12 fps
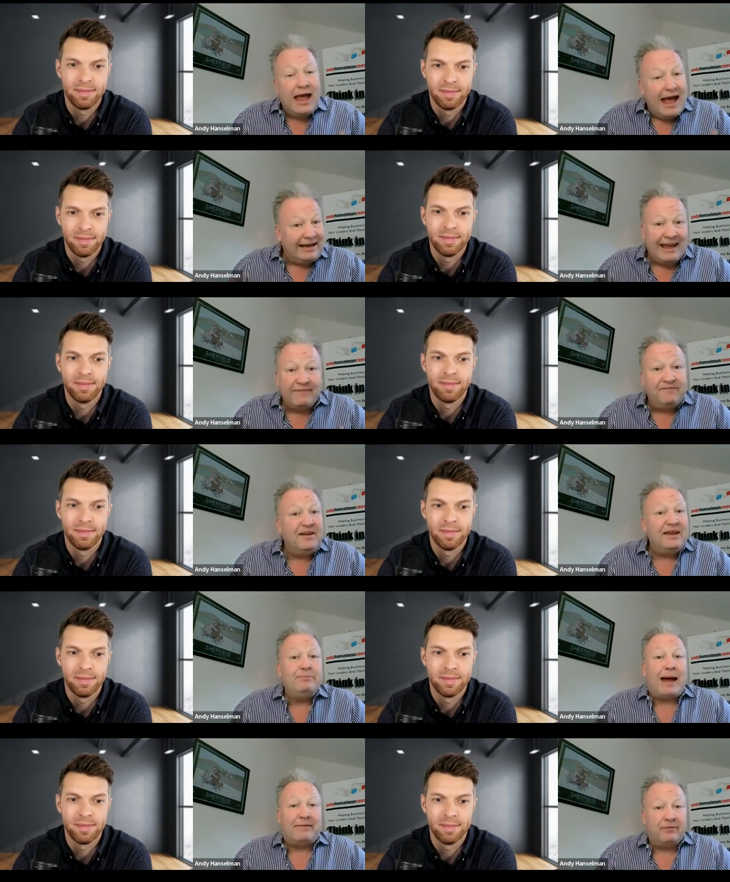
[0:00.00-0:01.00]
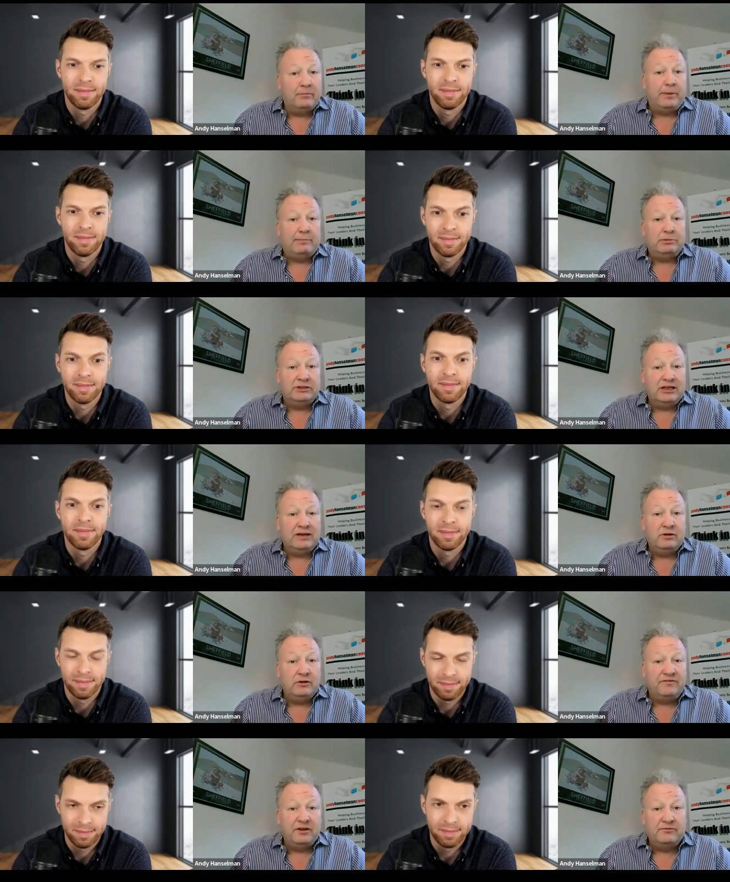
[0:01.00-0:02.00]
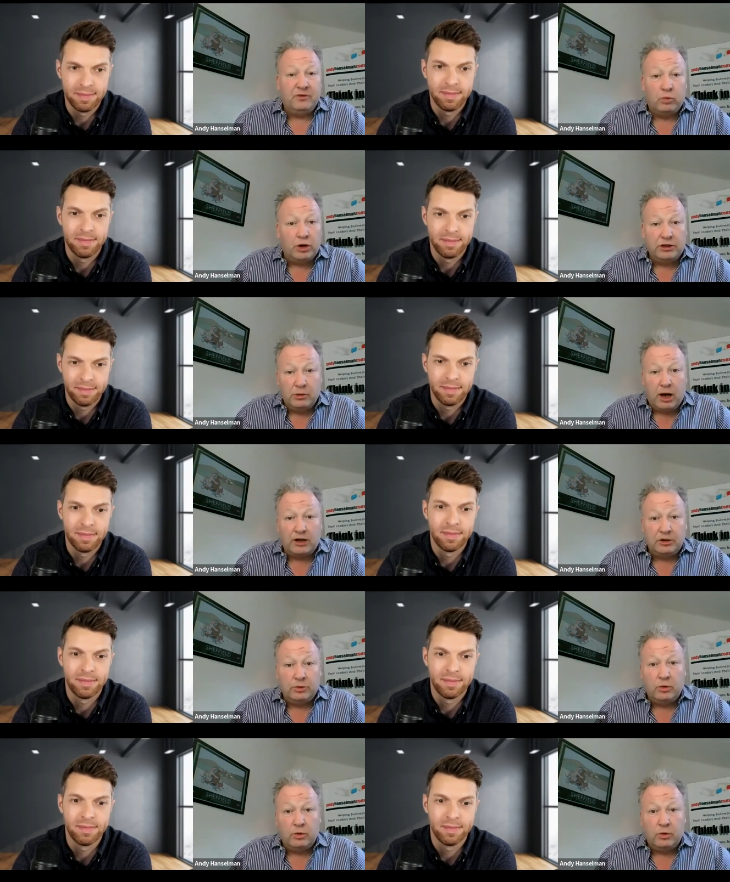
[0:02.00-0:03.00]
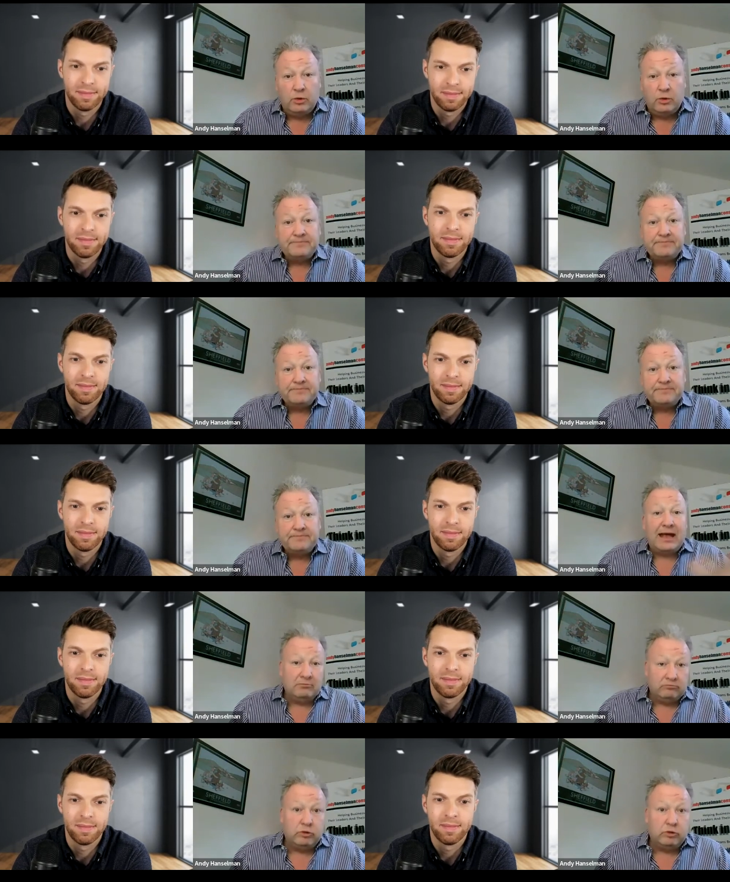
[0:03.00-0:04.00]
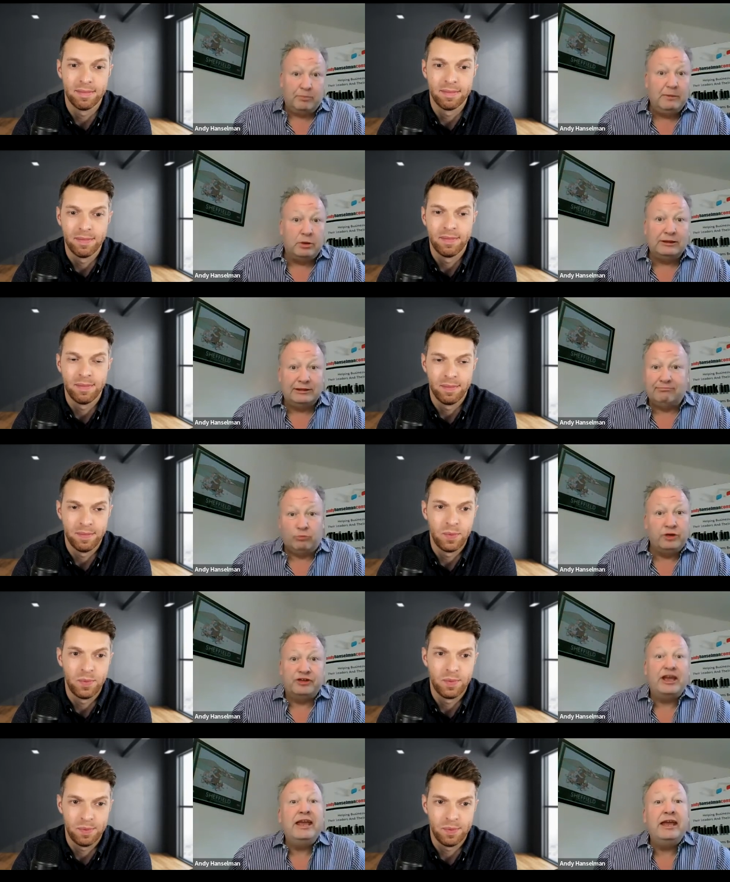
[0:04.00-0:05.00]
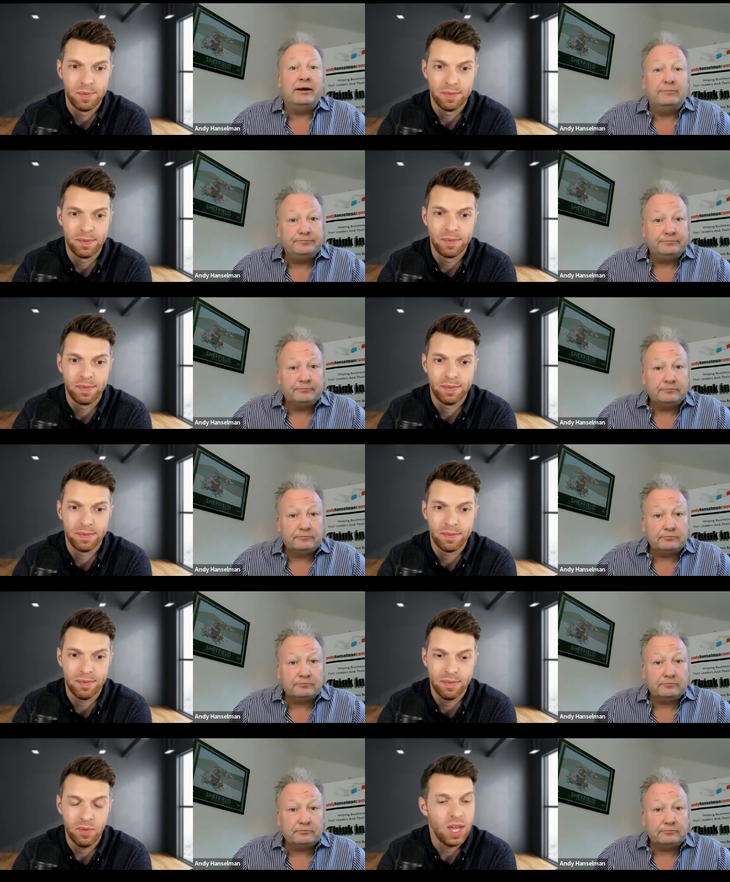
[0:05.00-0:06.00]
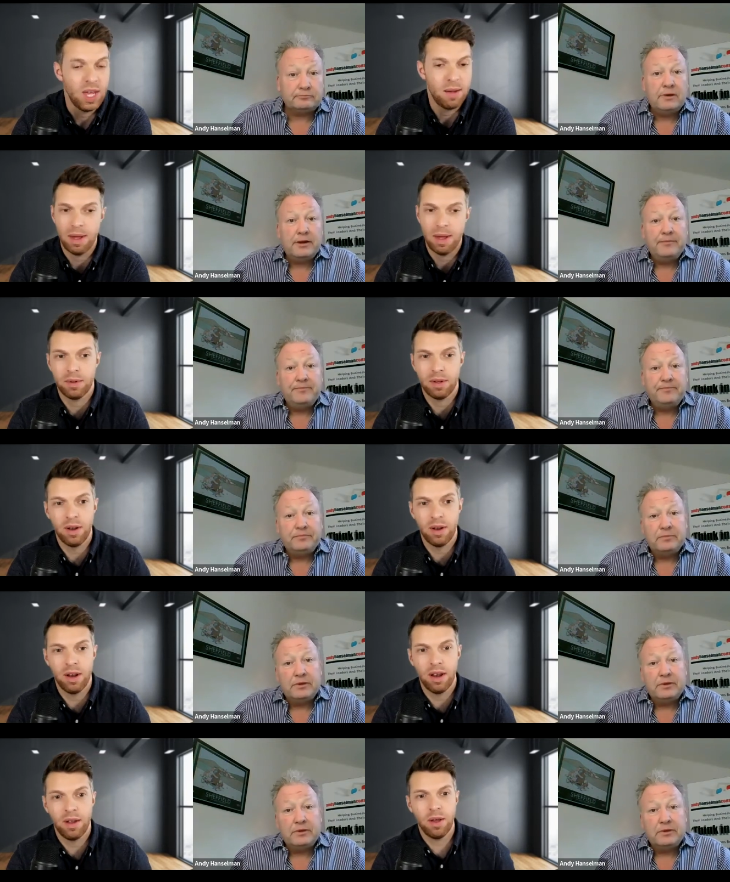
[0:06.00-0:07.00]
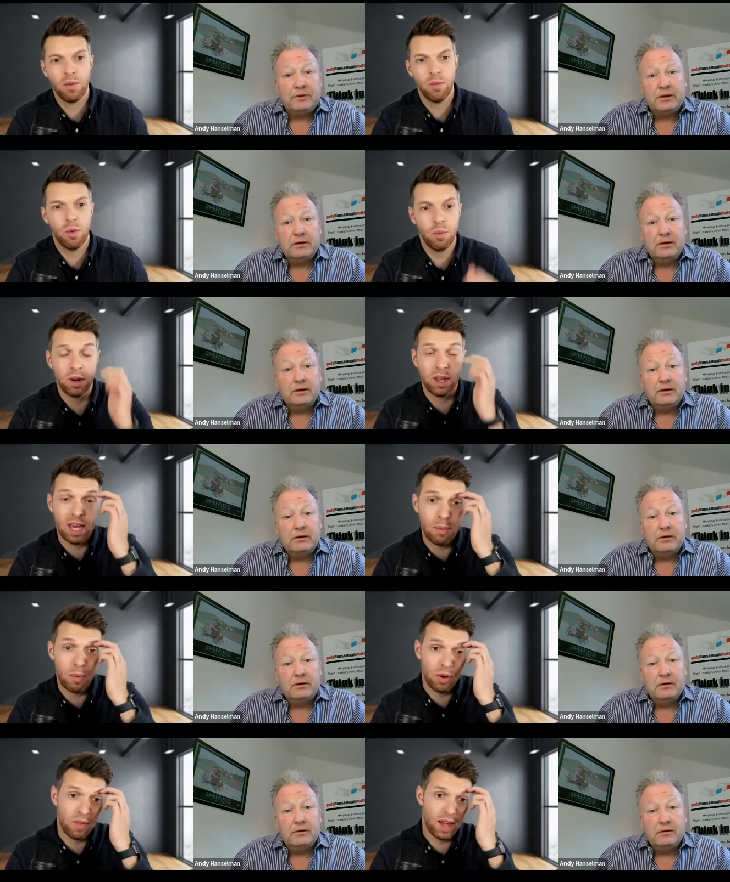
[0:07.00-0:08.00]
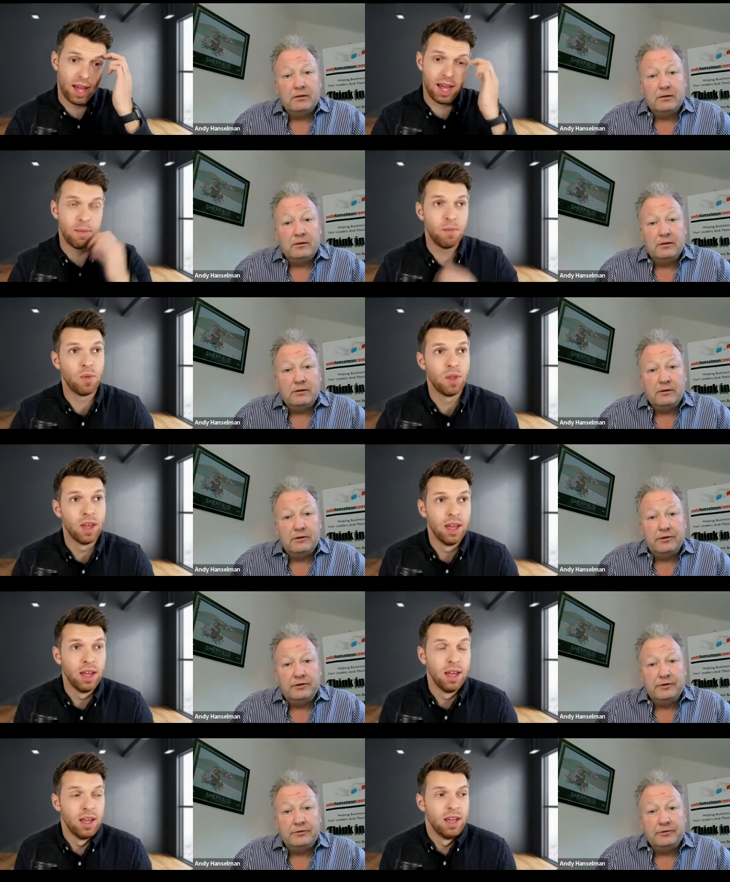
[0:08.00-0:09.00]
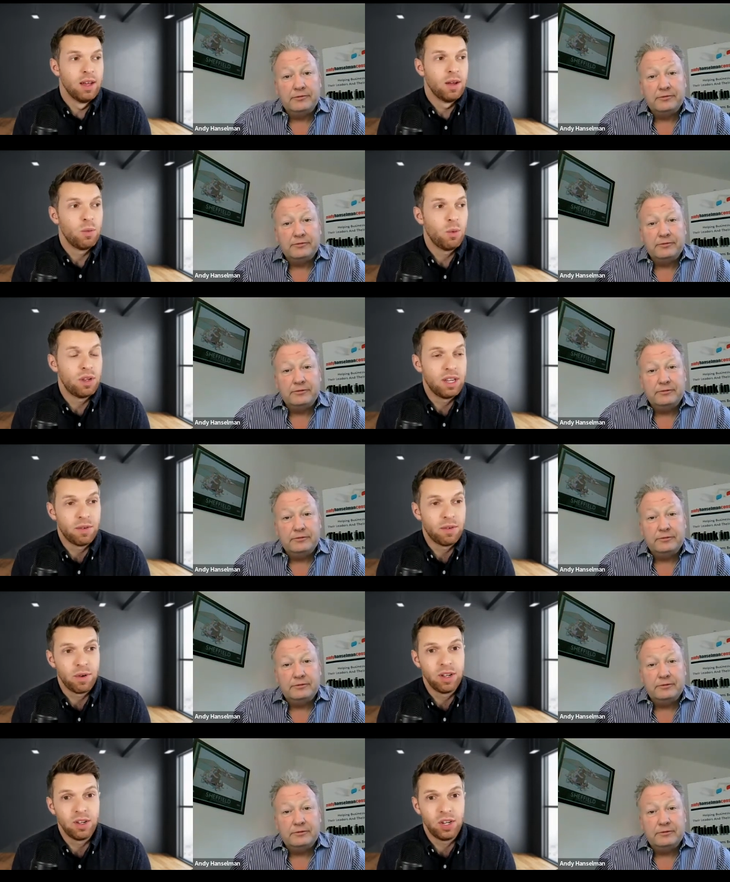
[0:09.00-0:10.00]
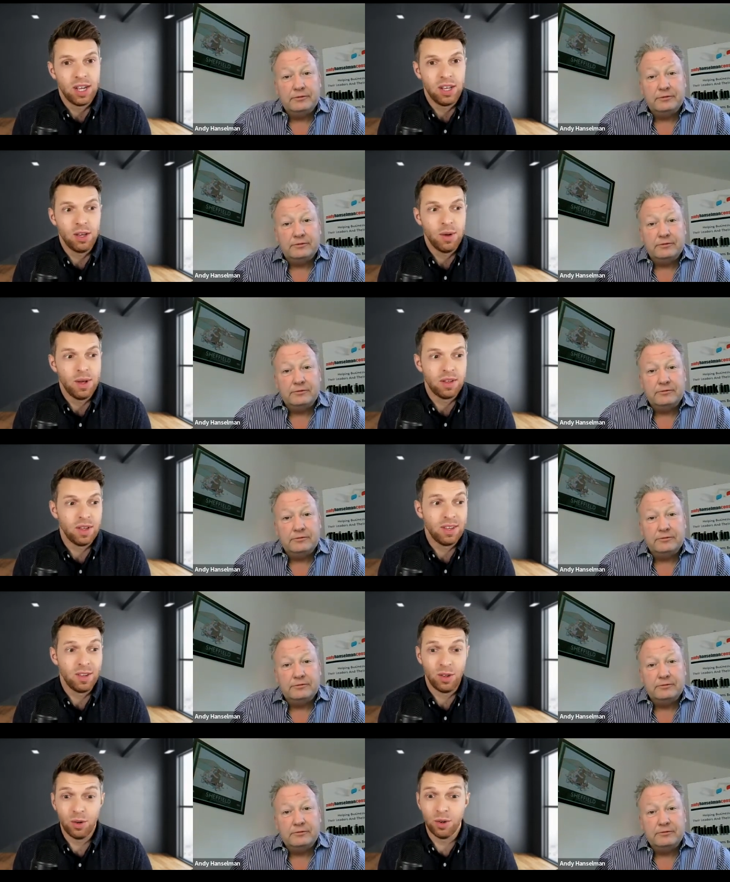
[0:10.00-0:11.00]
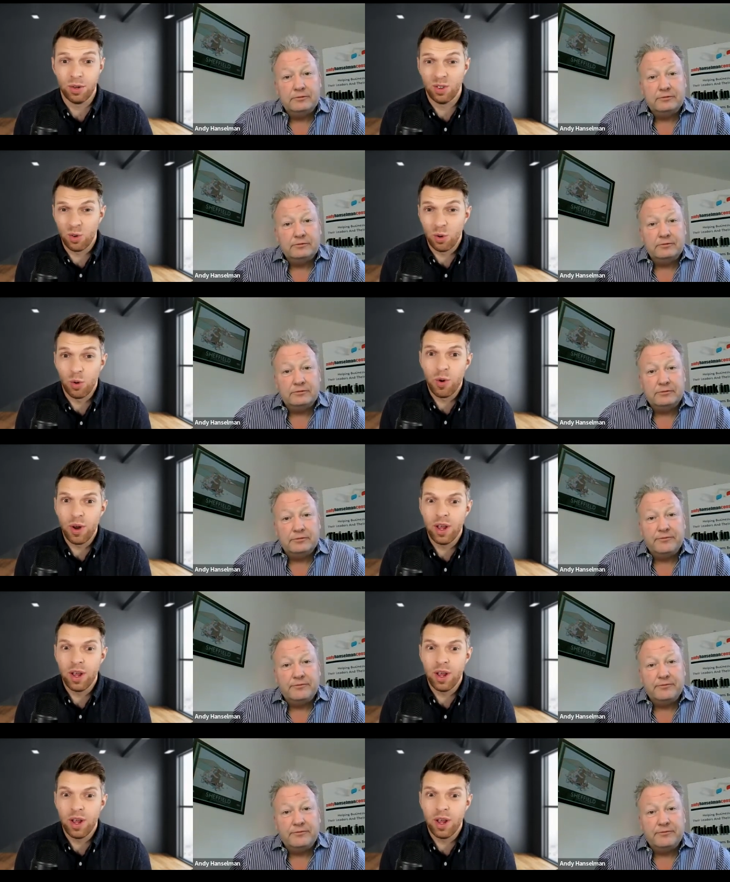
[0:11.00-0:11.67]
Speaker 1: And get feedback from people to give you a feel for what you are doing well and what people want to hear.
Speaker 2: Yeah, absolutely. I think one key point on that, what differentiates you is your story. You